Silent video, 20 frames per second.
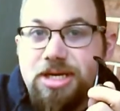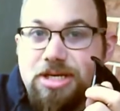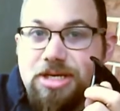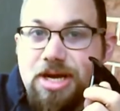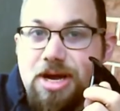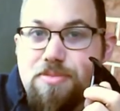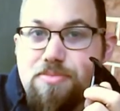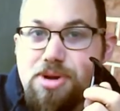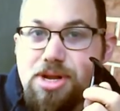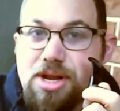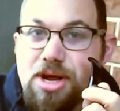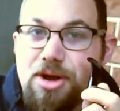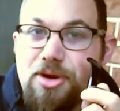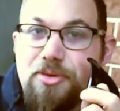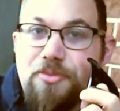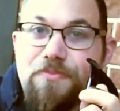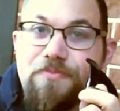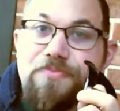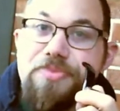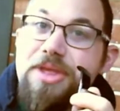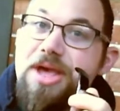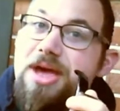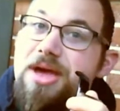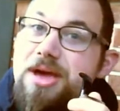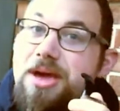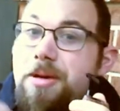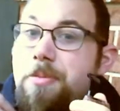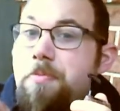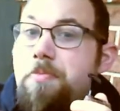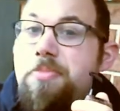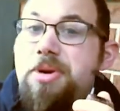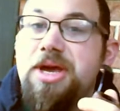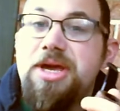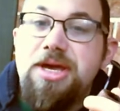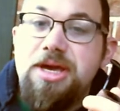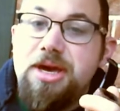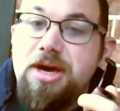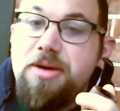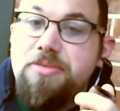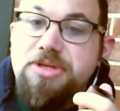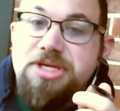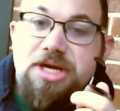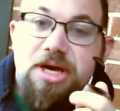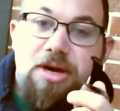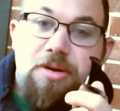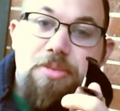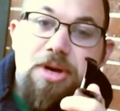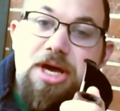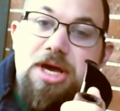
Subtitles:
down below, pick you up some.